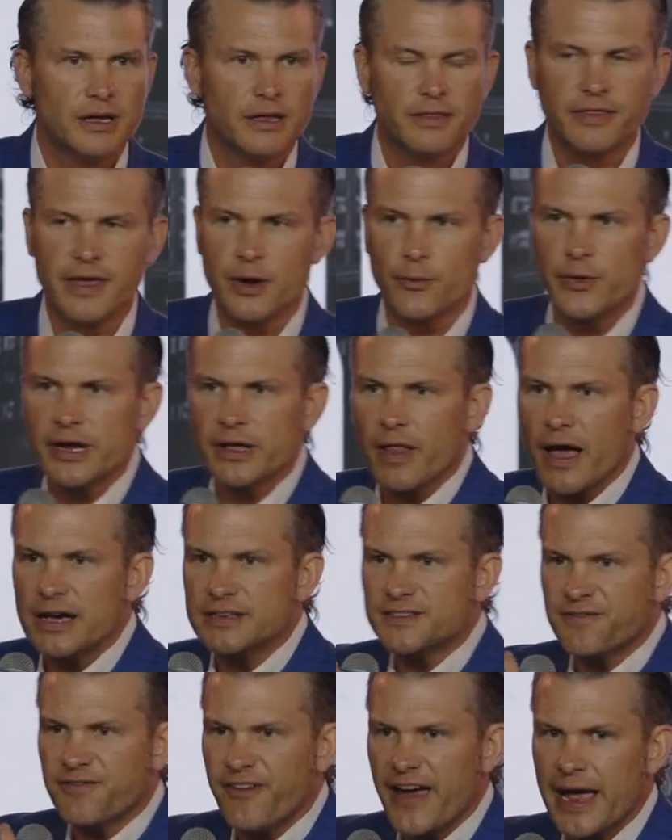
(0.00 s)
They
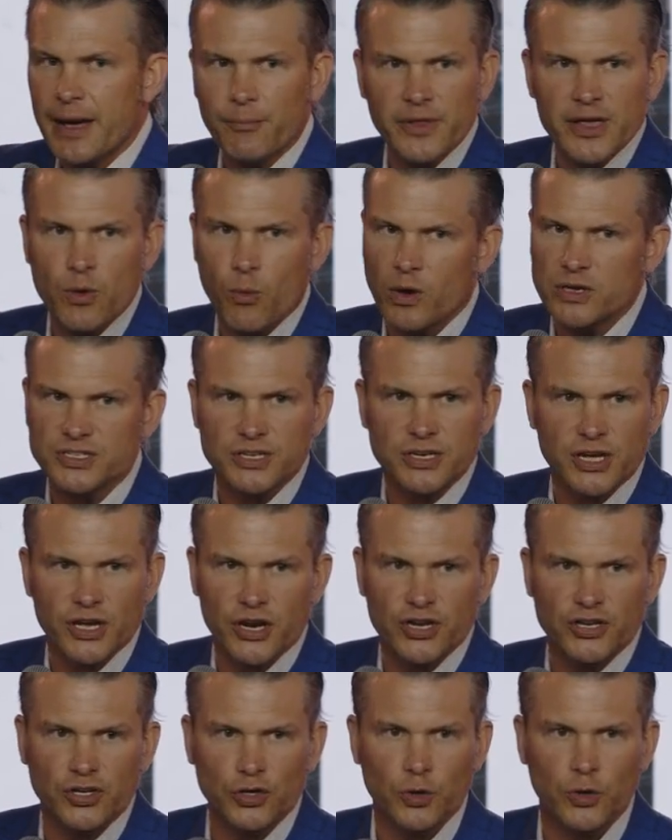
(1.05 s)
realized family wasn't going
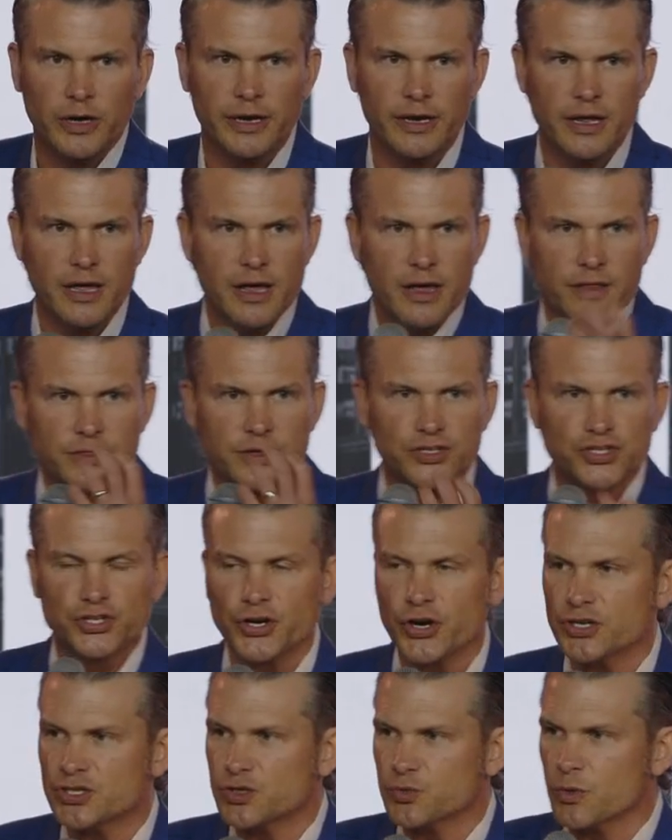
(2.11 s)
to do it, the
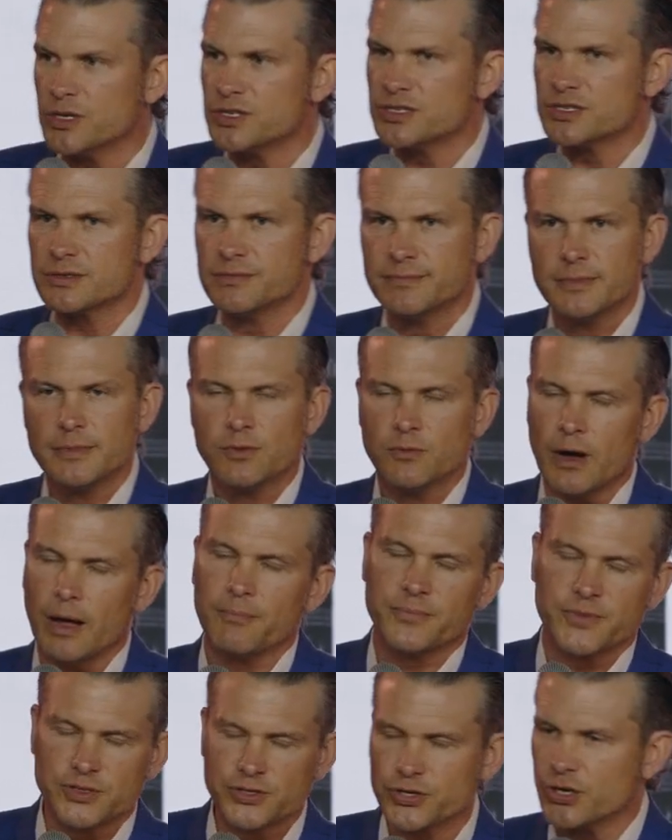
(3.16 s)
church was well,
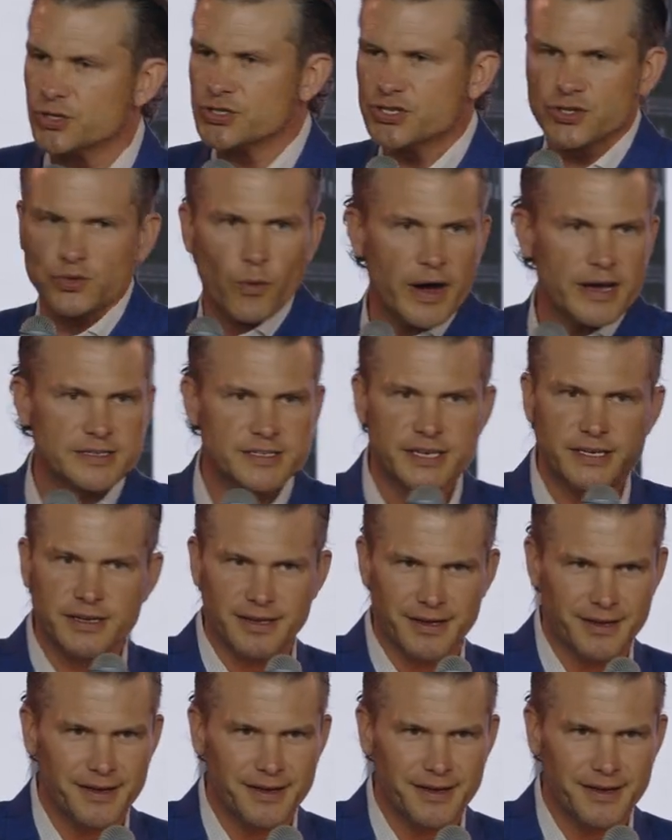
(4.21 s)
the church sways